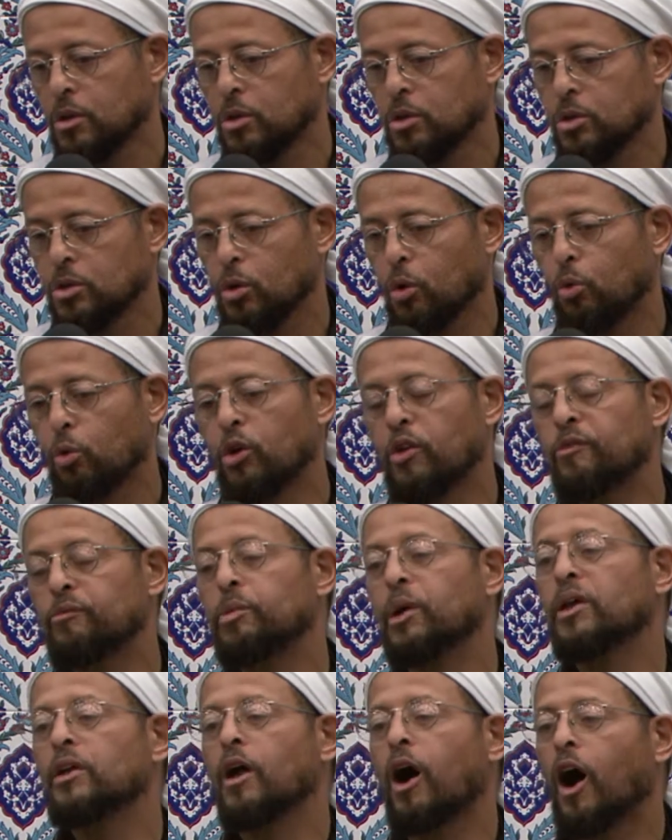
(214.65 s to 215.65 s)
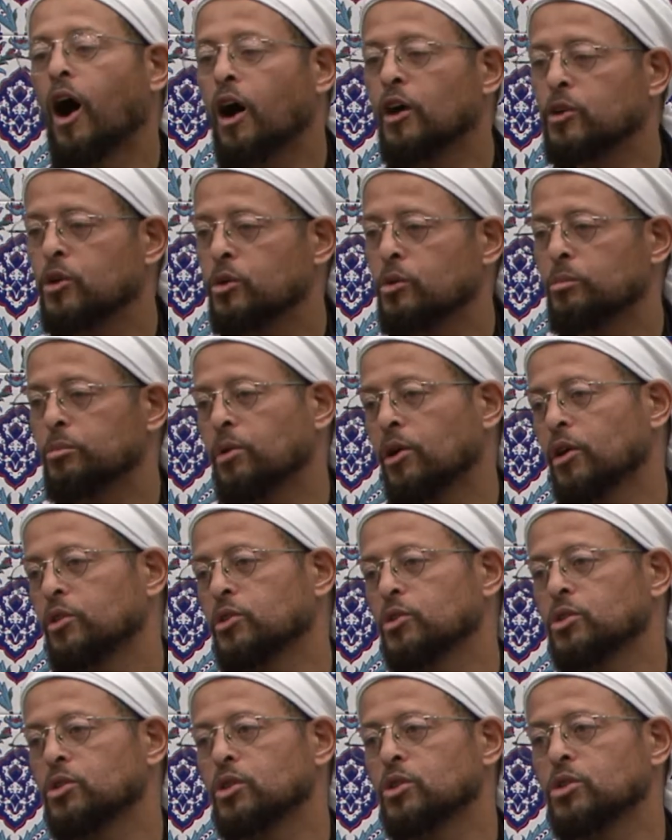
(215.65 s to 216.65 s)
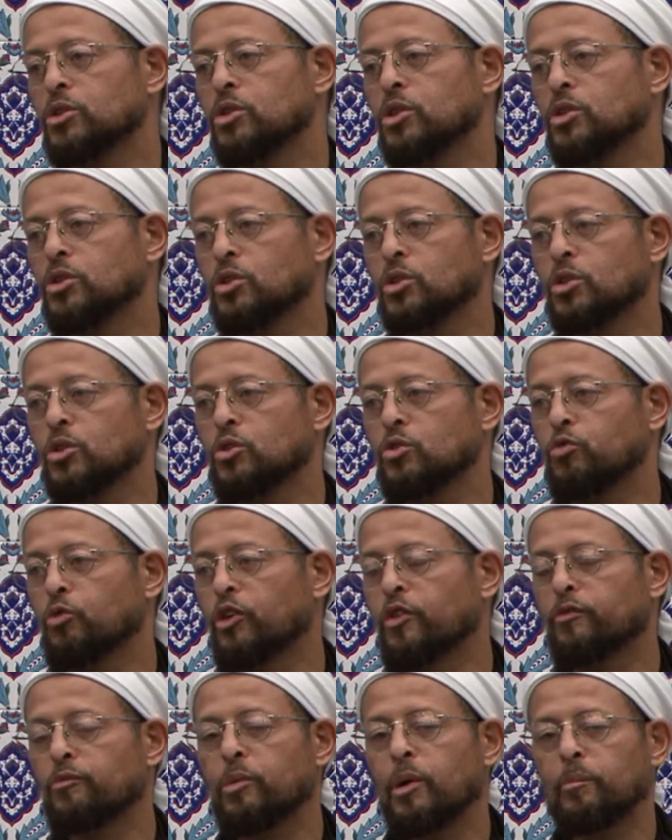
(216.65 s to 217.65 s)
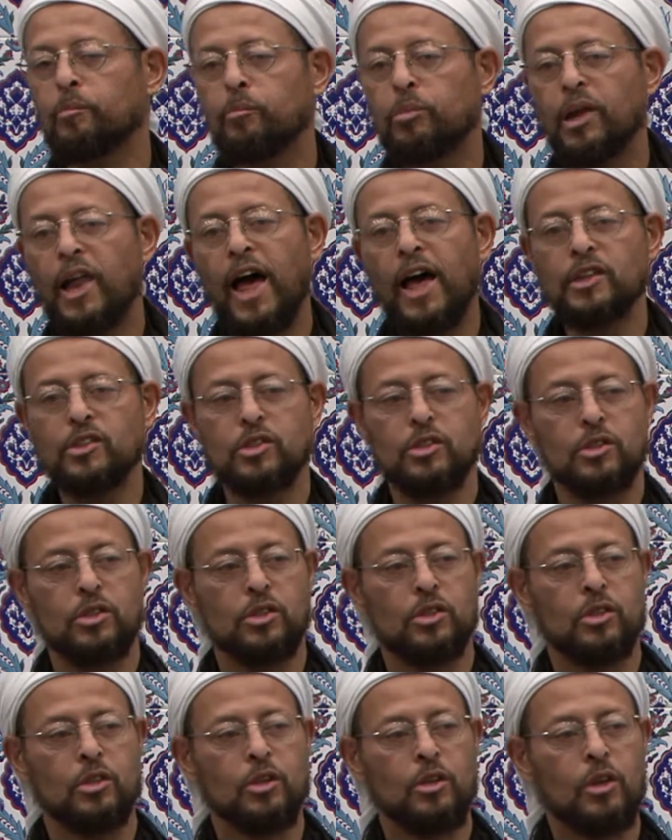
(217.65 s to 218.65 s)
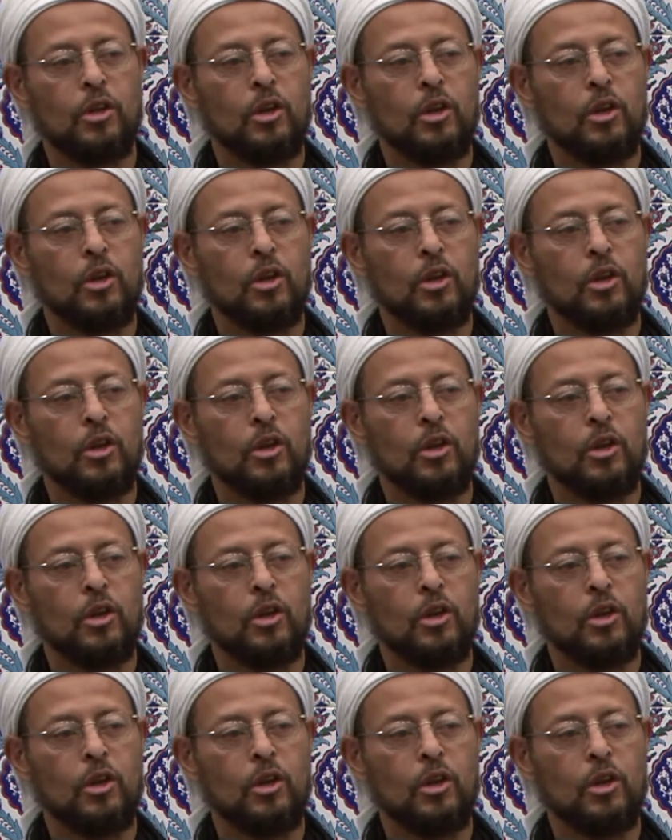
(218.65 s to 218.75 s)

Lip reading: So we've been honored, brothers and sisters. We've been blessed.